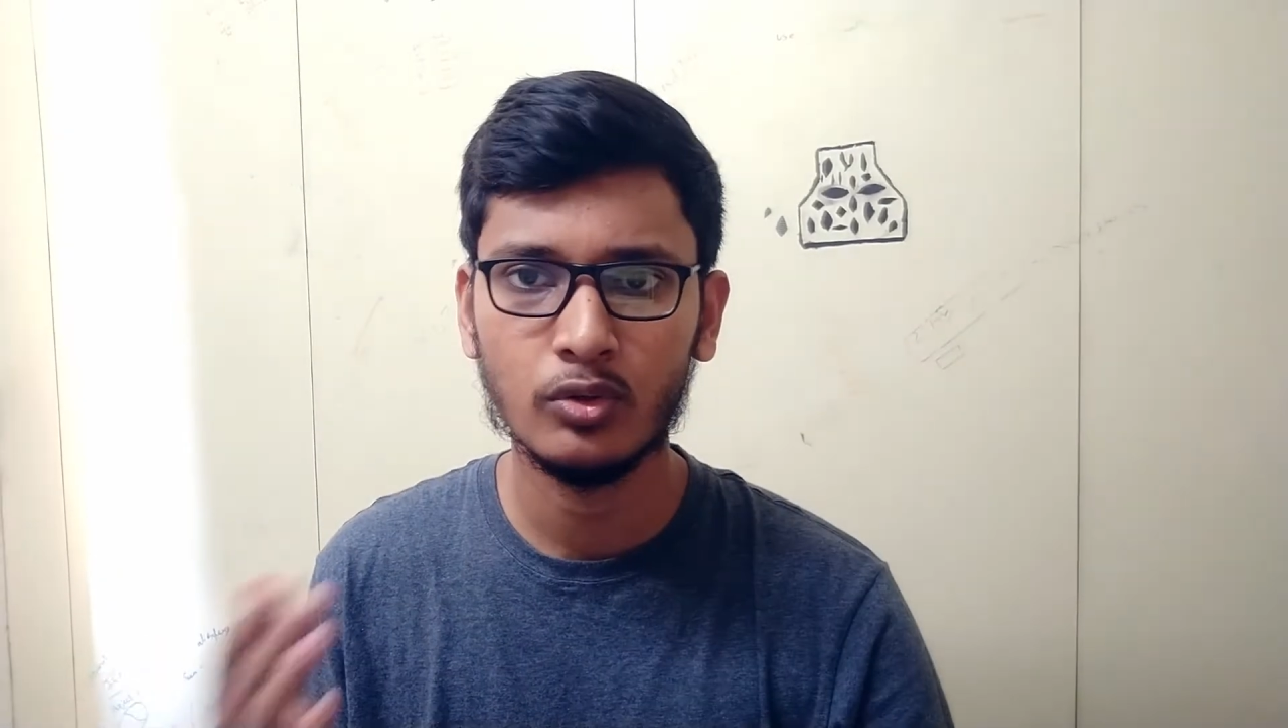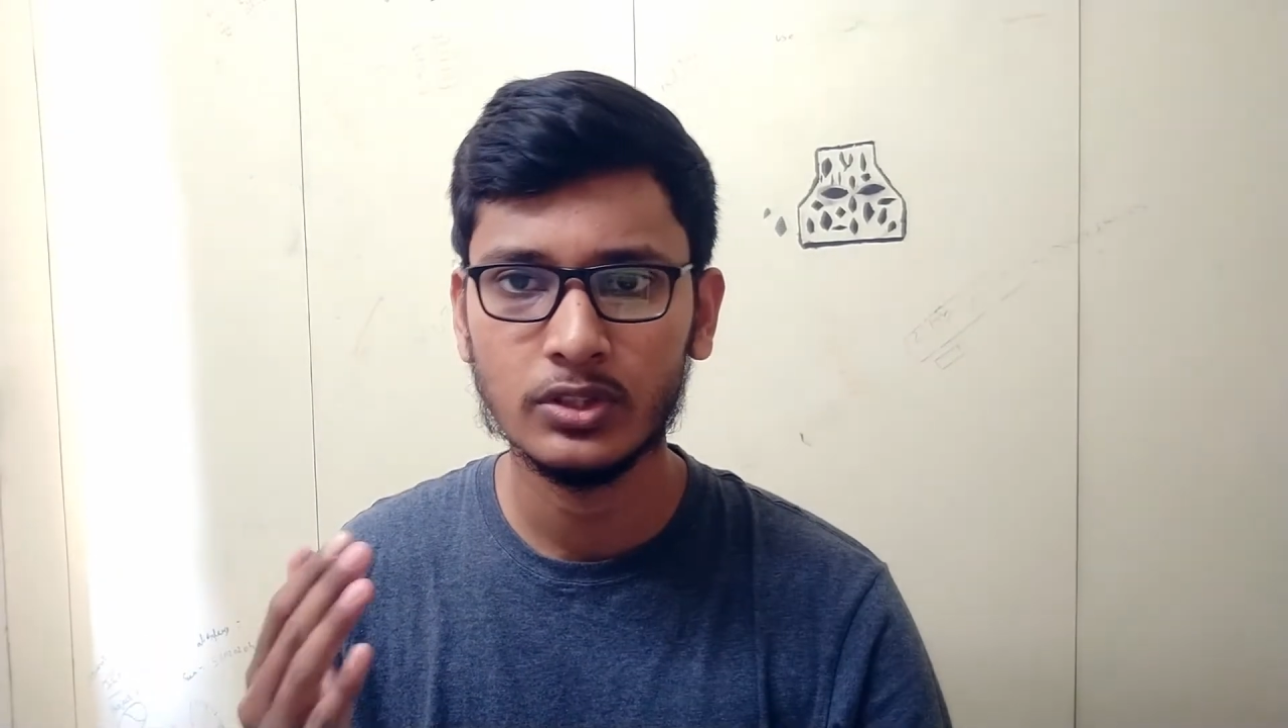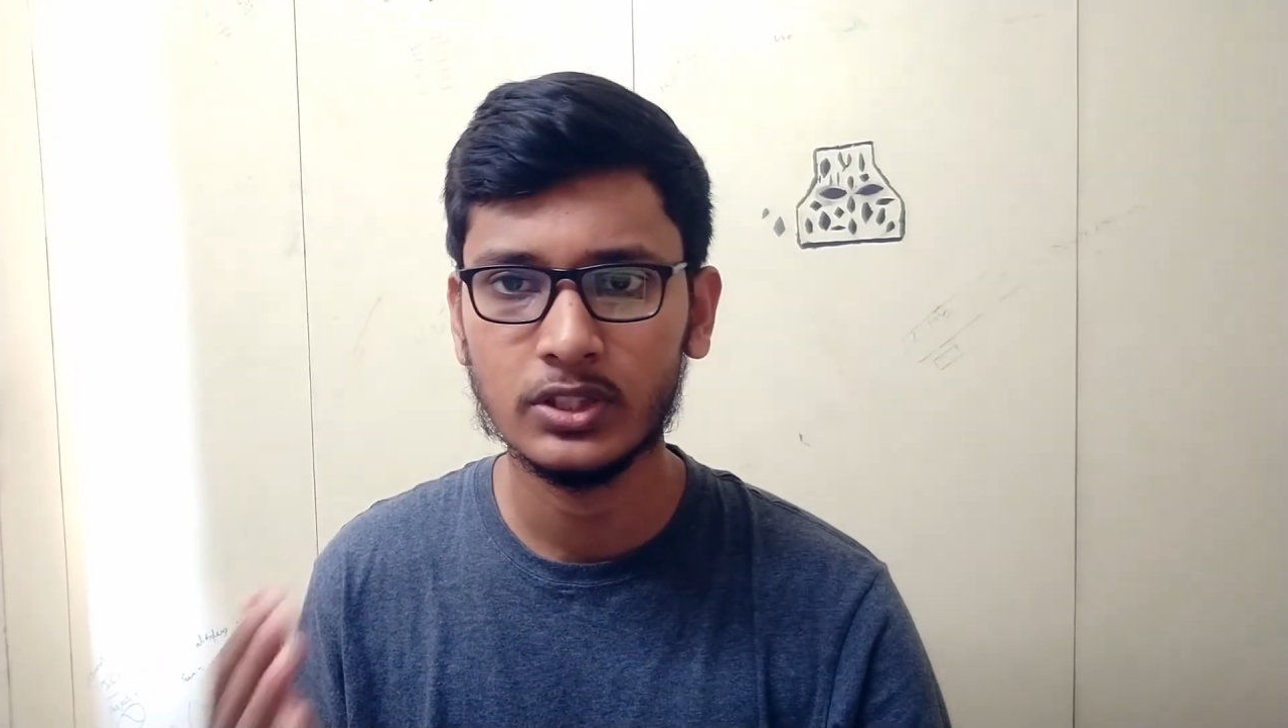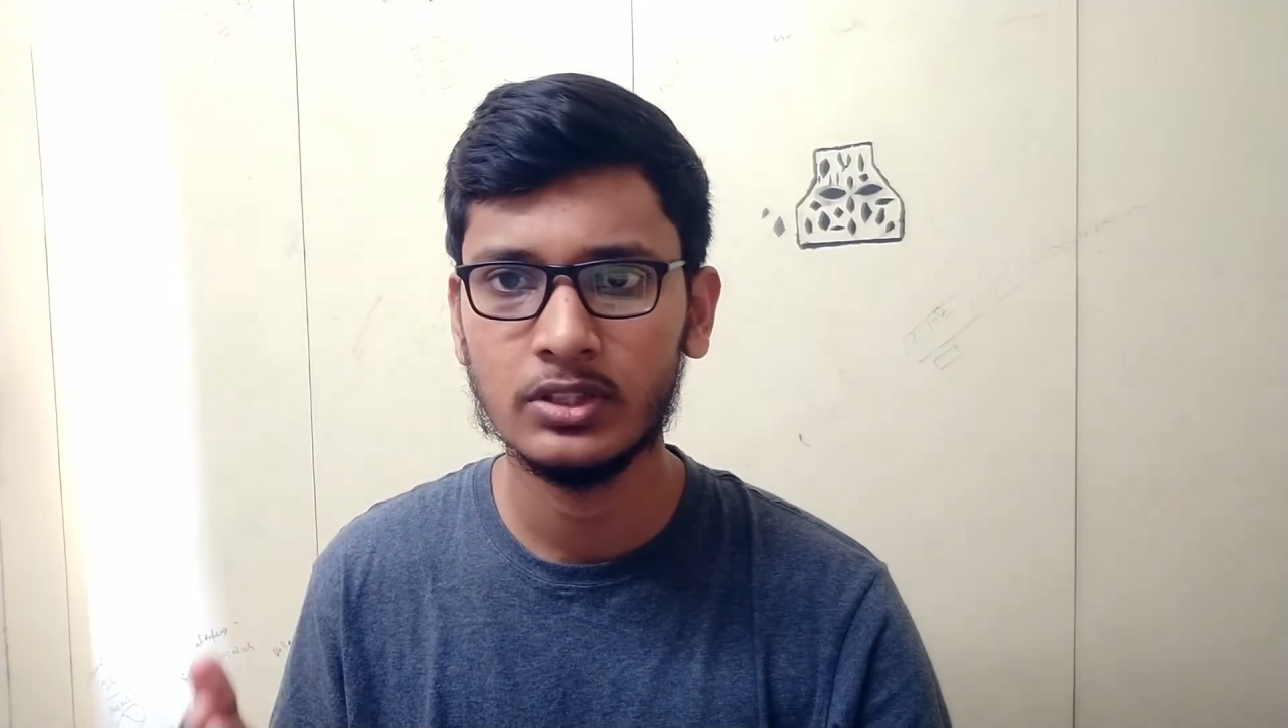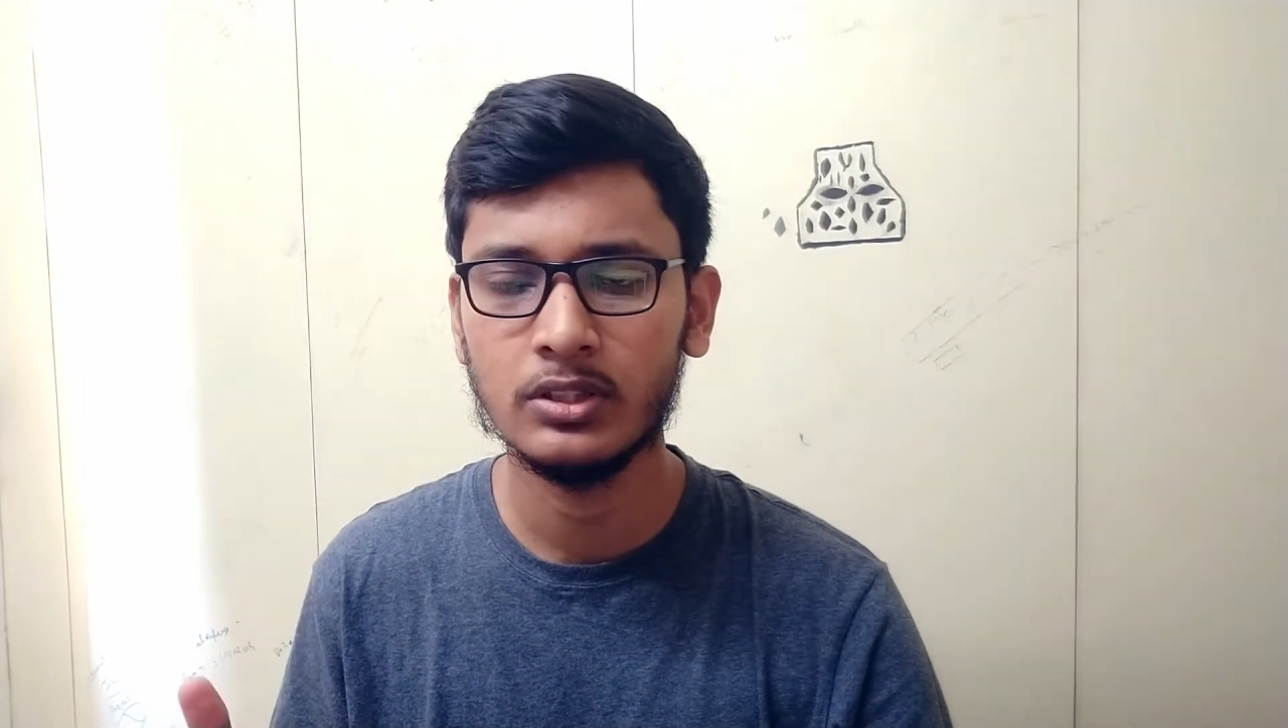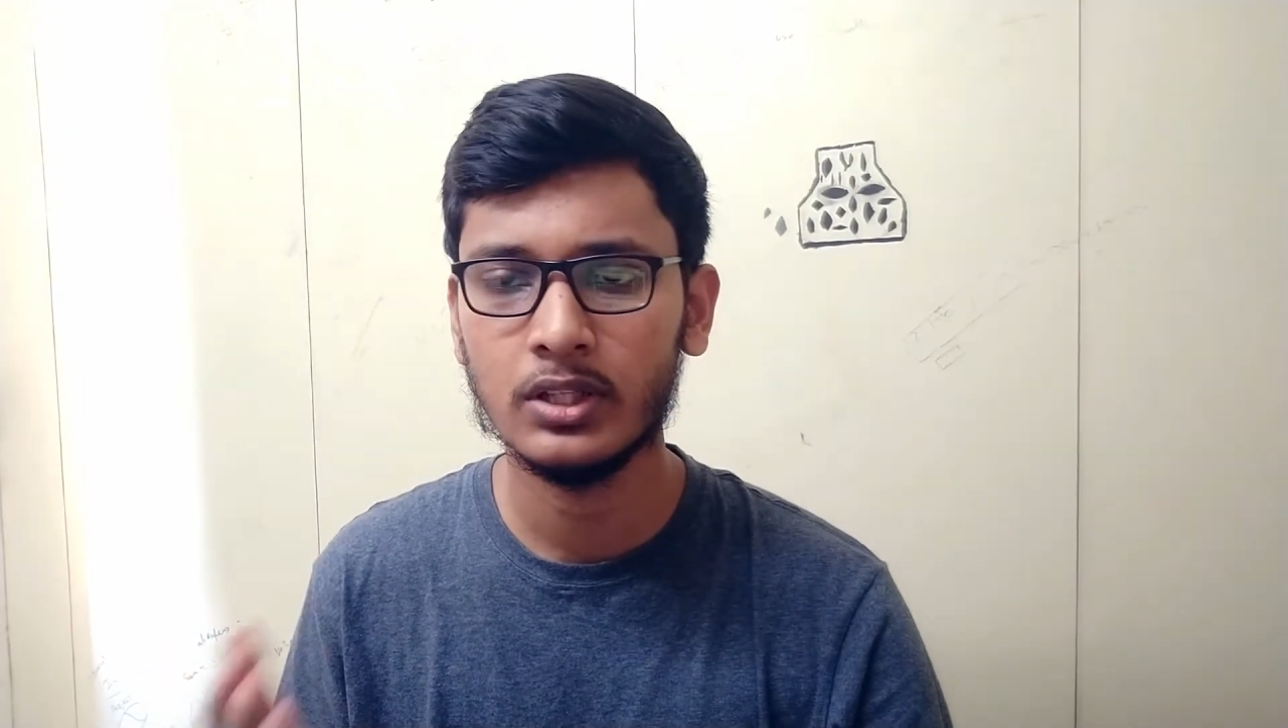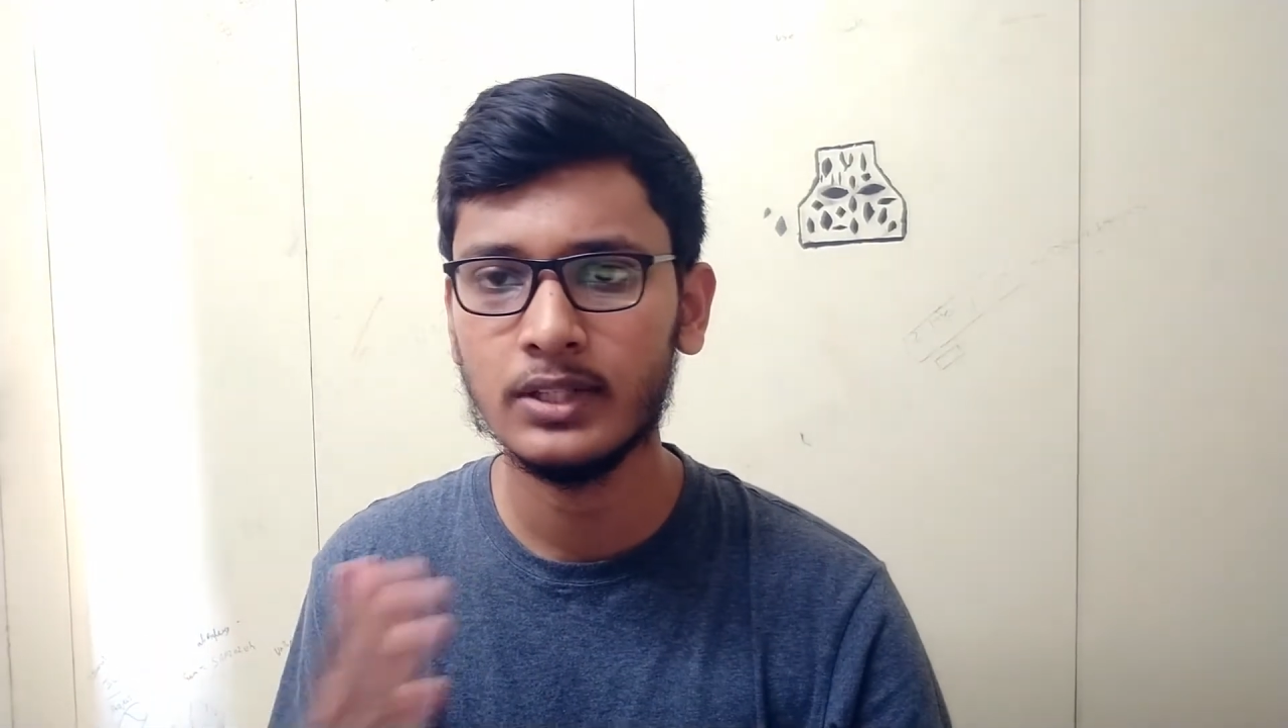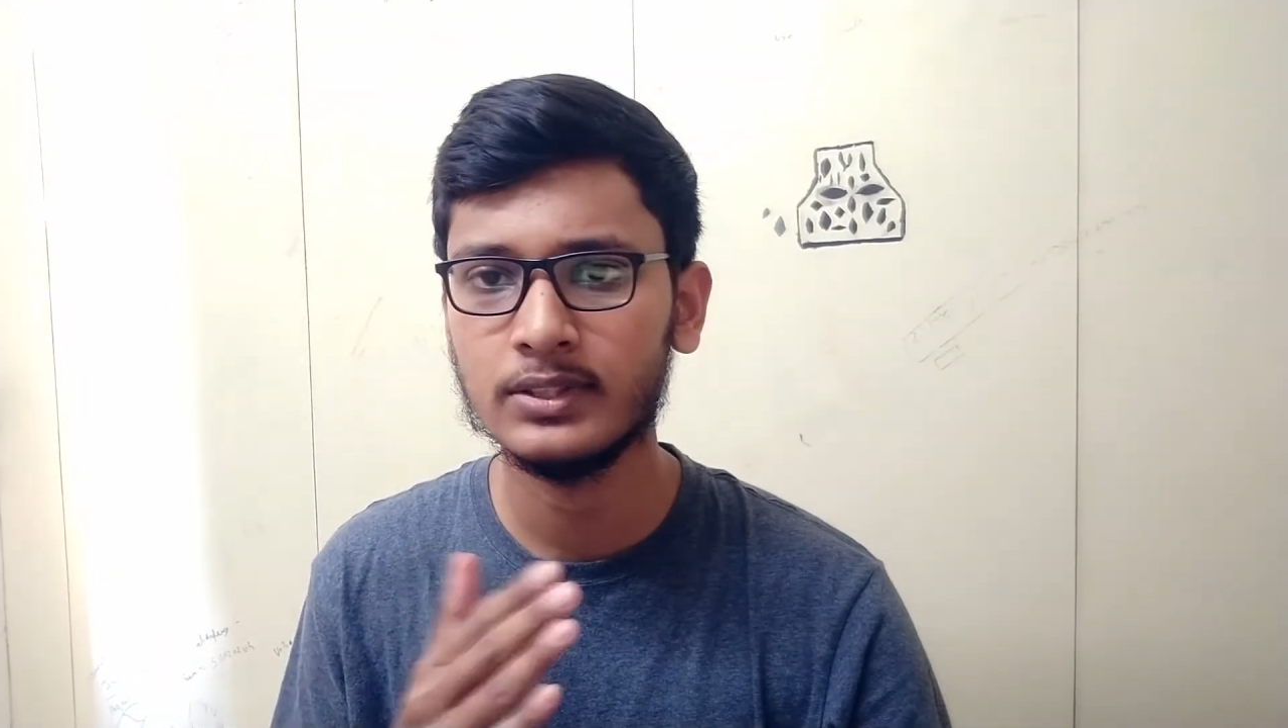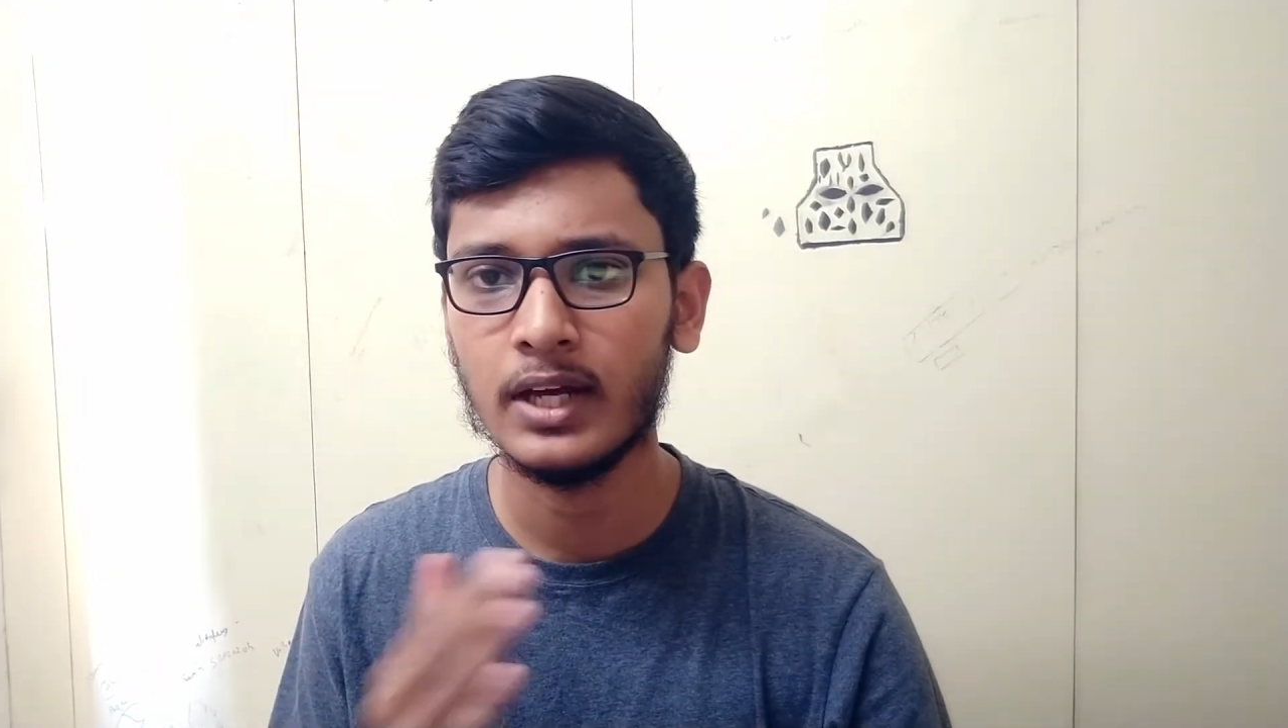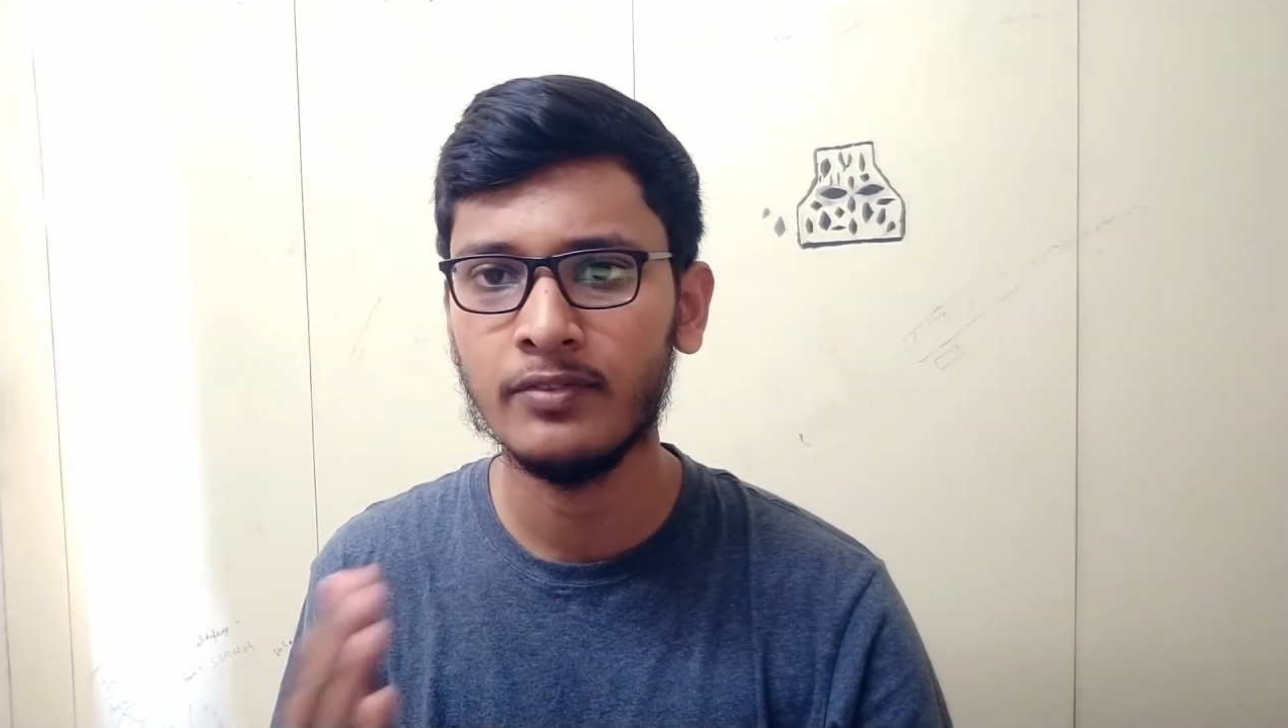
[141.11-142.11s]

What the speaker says: core 16 threads,